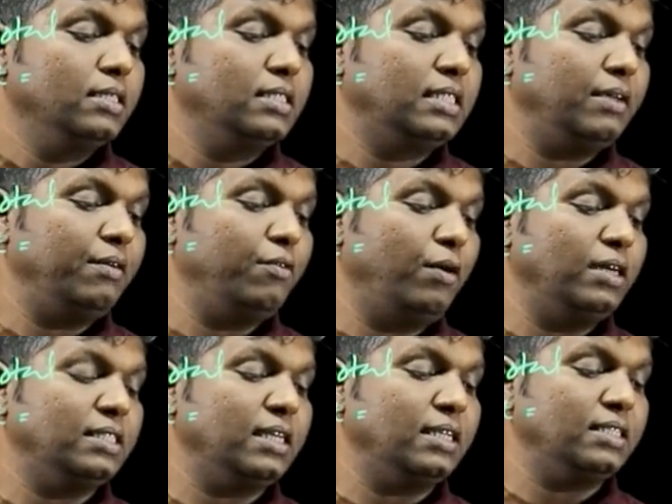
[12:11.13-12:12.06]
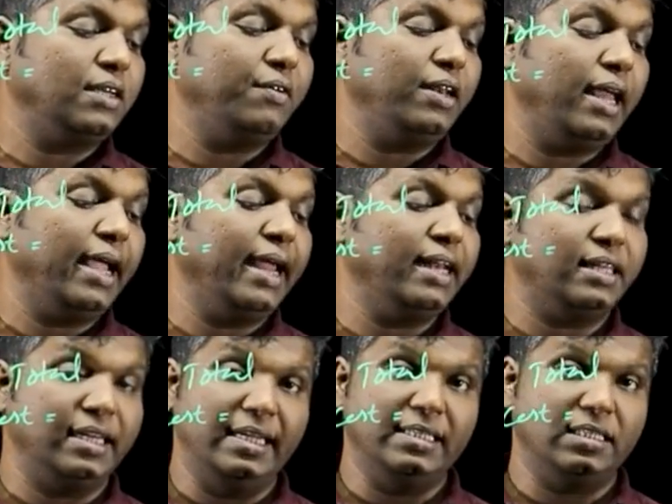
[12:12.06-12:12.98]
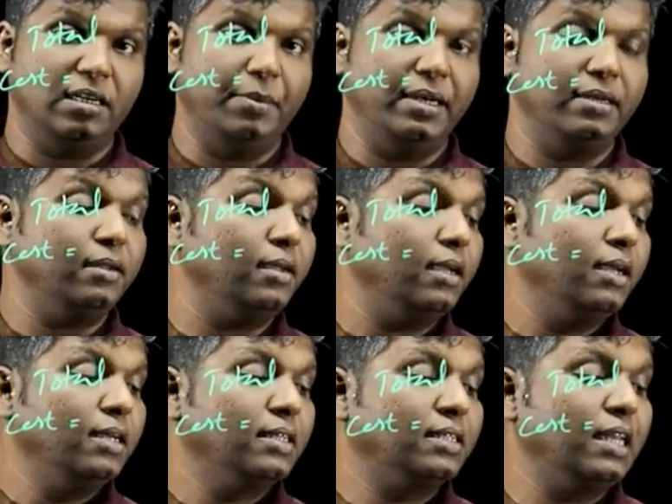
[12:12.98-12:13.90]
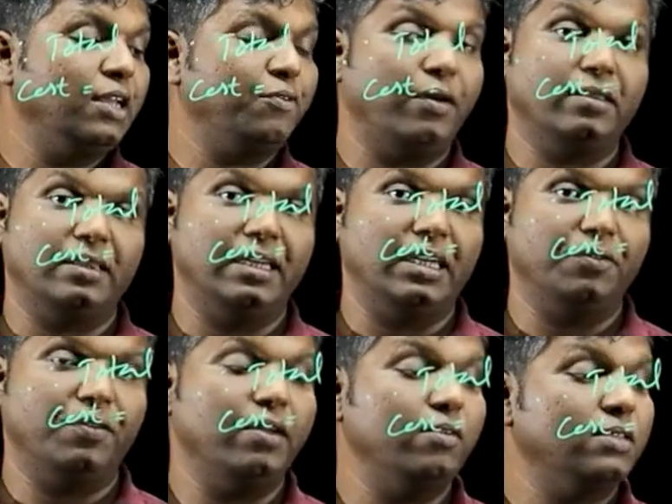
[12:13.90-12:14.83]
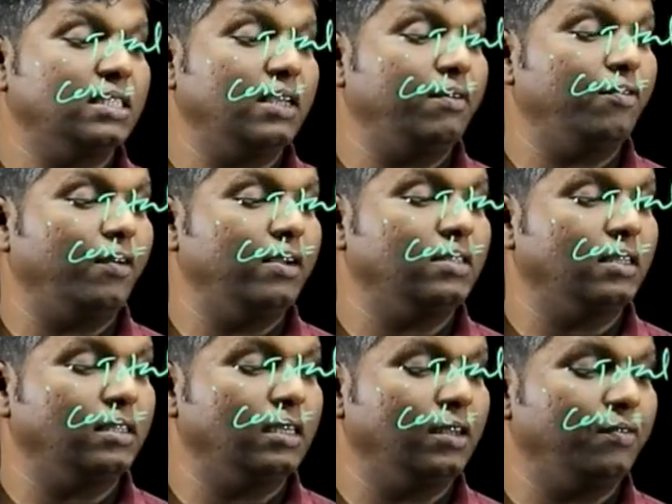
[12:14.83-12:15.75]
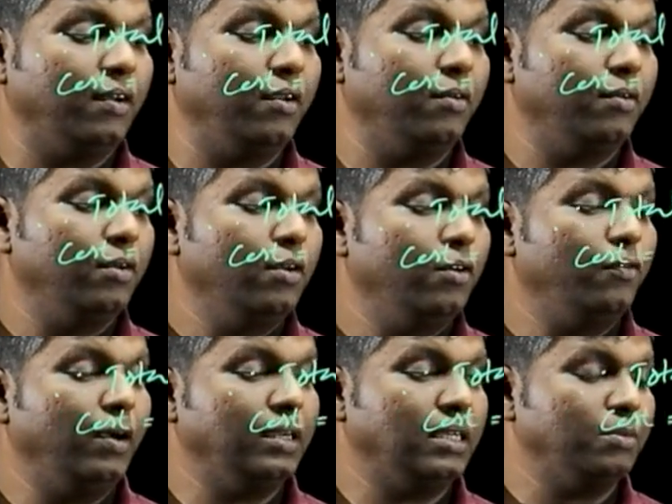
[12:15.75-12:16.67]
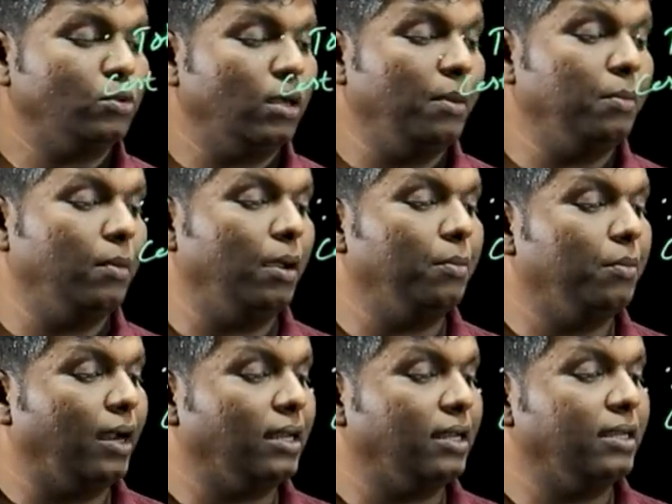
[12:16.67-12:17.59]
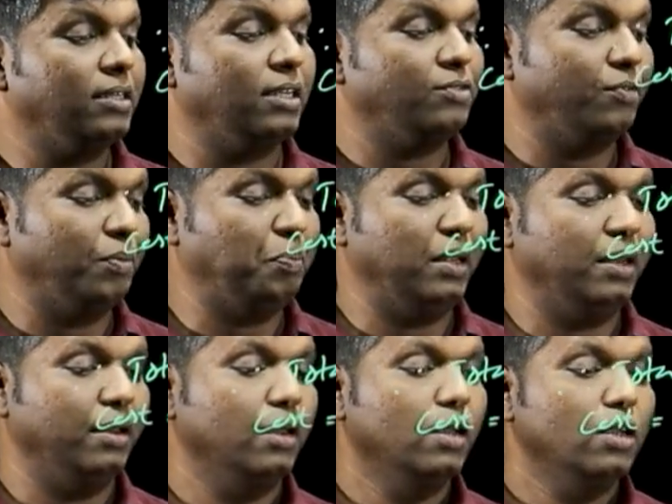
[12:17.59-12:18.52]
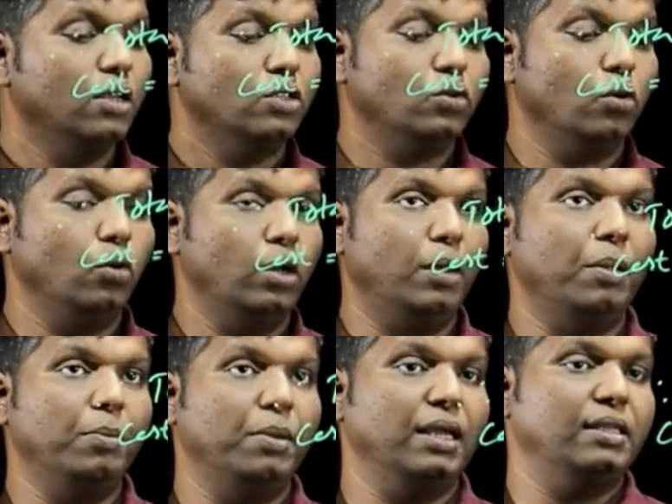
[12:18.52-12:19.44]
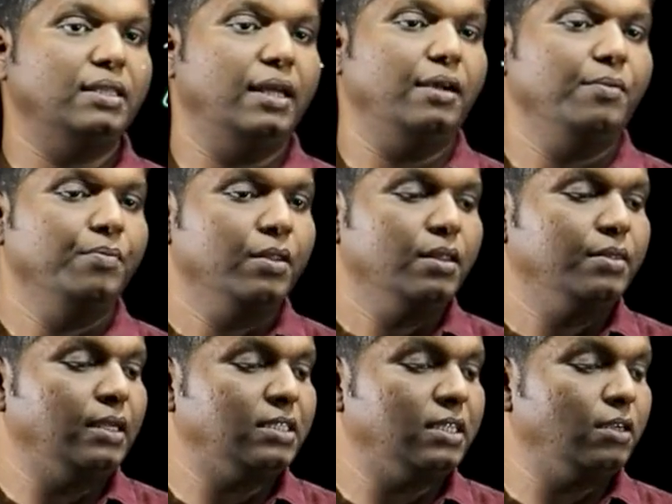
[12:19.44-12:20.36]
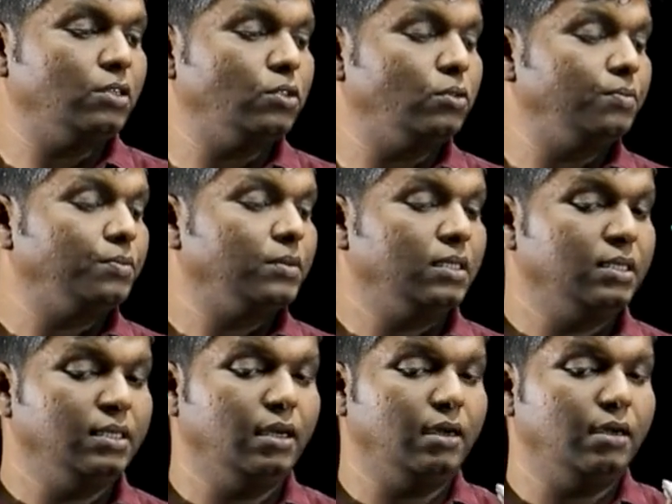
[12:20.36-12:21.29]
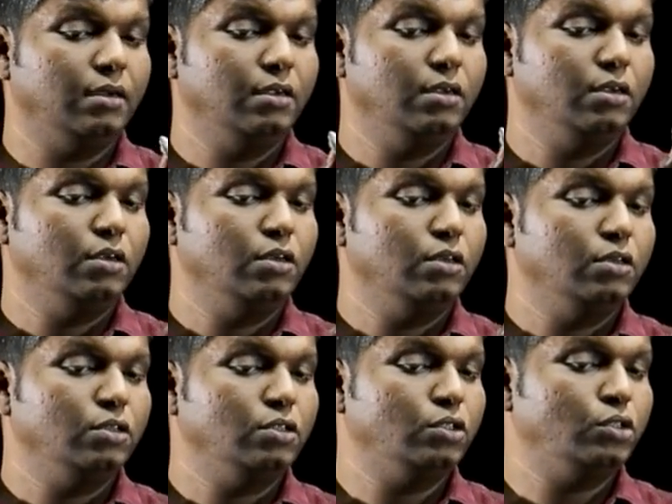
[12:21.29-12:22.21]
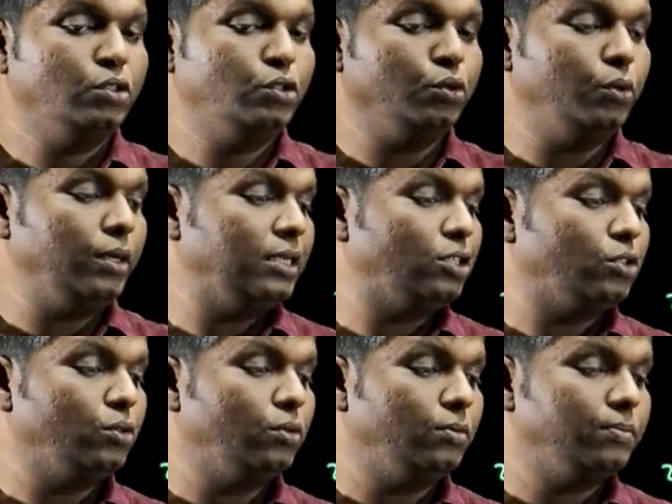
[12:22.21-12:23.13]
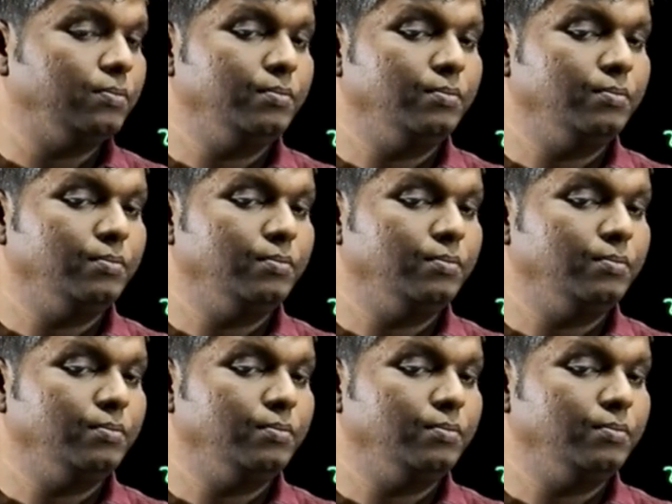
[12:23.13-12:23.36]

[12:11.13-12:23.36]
7 ones are 7. Again 3 is remaining. 3 5 35. 7 5s are 35. 5 times. So I'm writing it as 15. So let me bring it there. That's equal to here 2 into